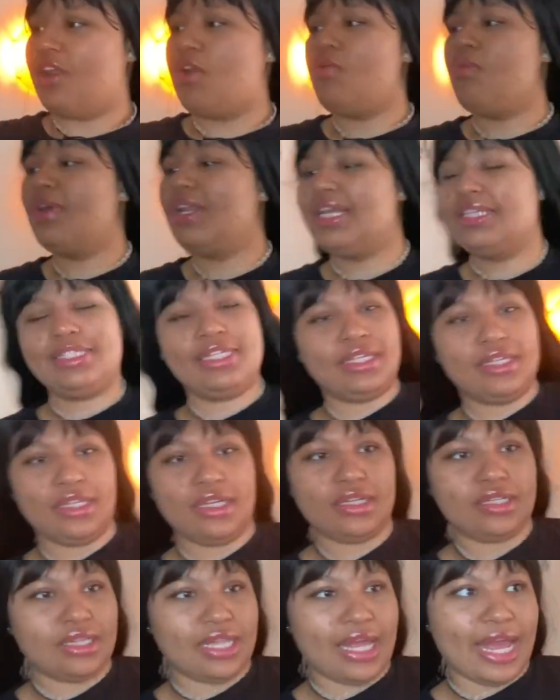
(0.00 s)
don't want it to
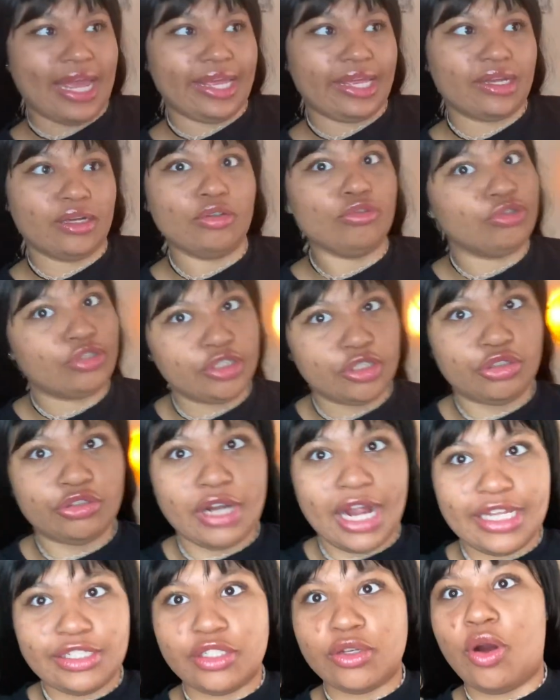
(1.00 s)
look like, oh, she
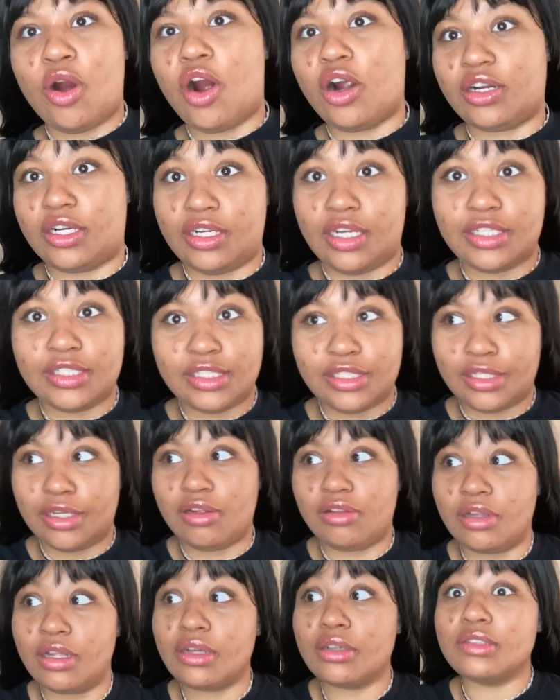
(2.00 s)
tried so hard and it
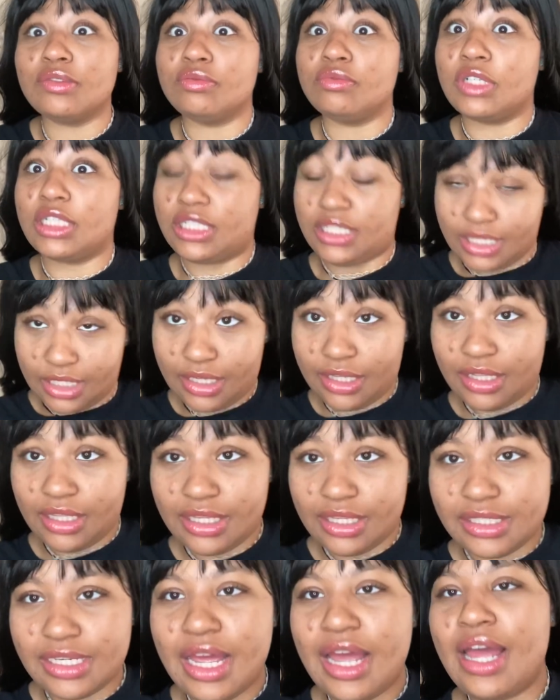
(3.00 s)
still looked
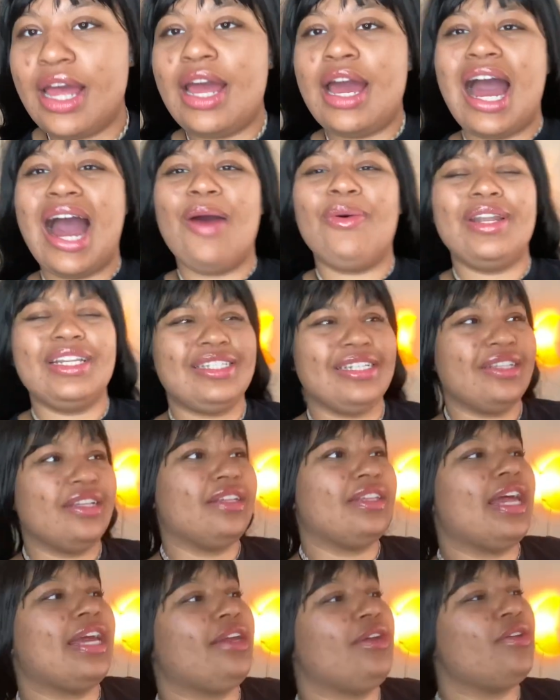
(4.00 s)
ridiculous. I want it to look
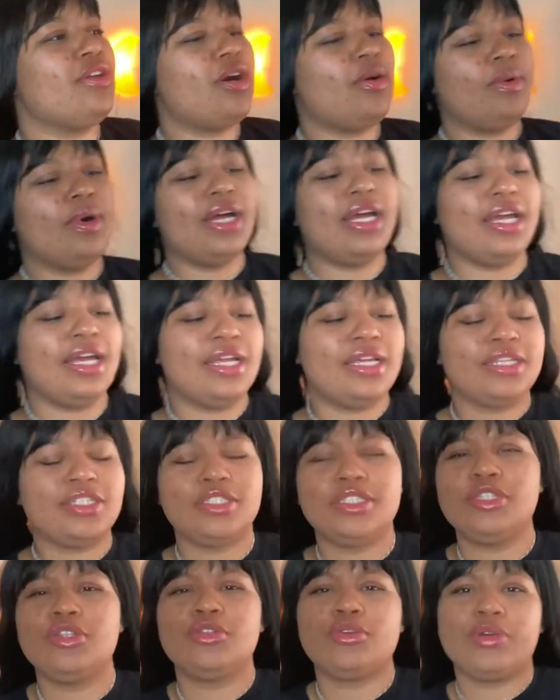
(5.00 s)
like, you know what?
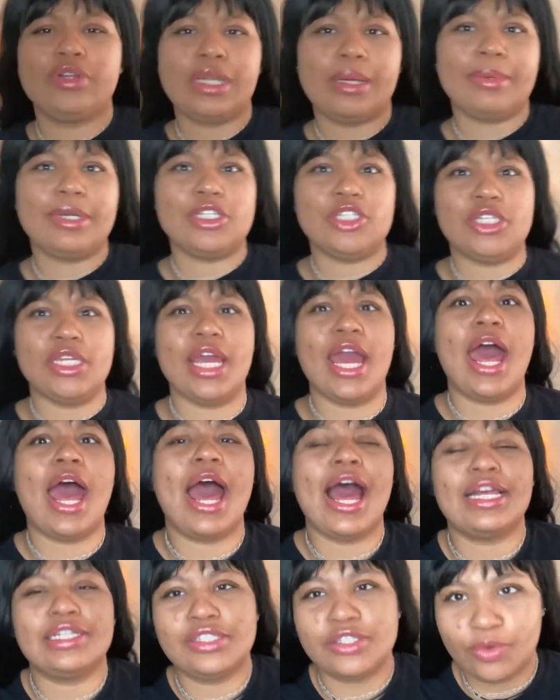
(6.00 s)
She threw it up because she
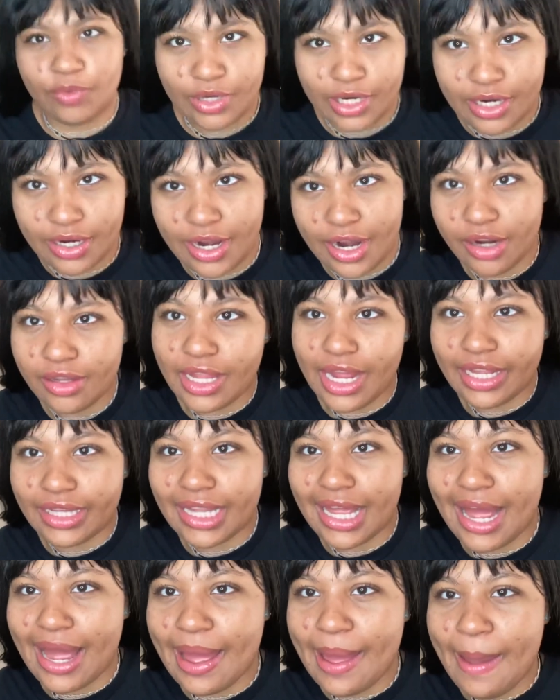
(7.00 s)
has to wear her hair like
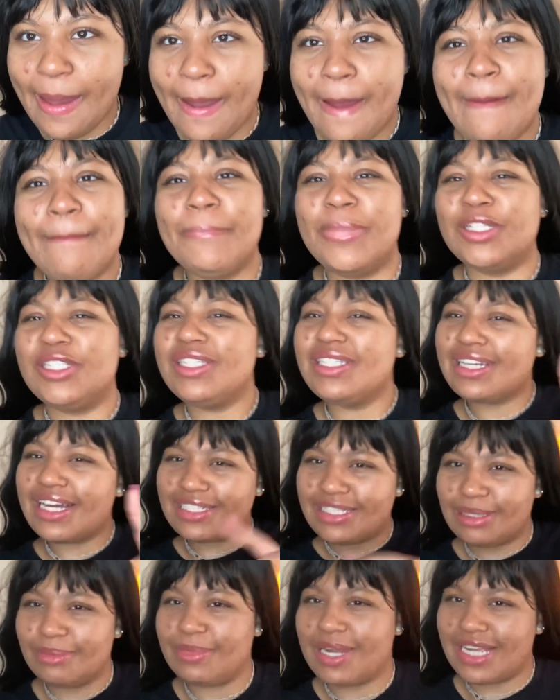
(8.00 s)
that, but she's got
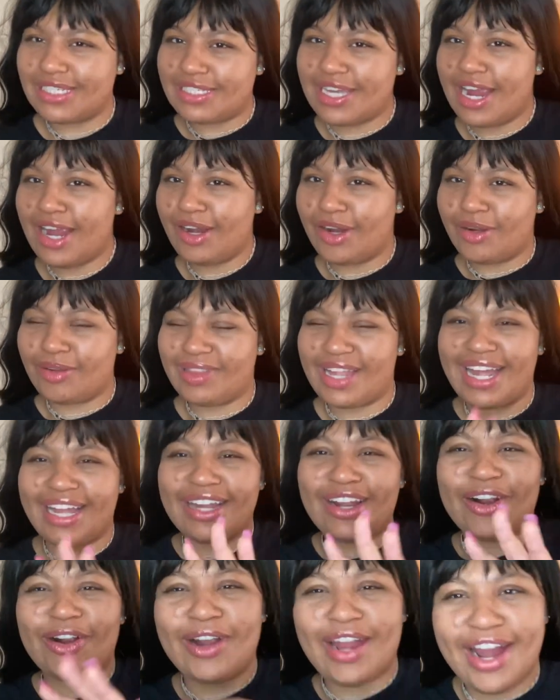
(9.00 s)
some nice hair. Like,
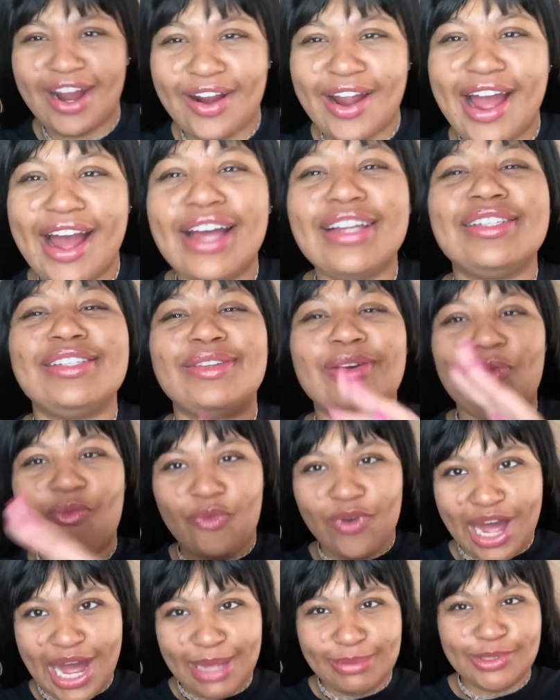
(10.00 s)
her hair has some
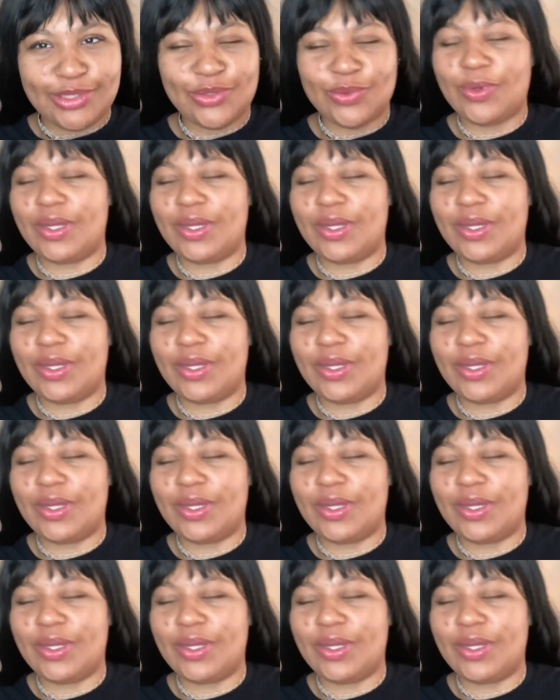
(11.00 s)
vibes to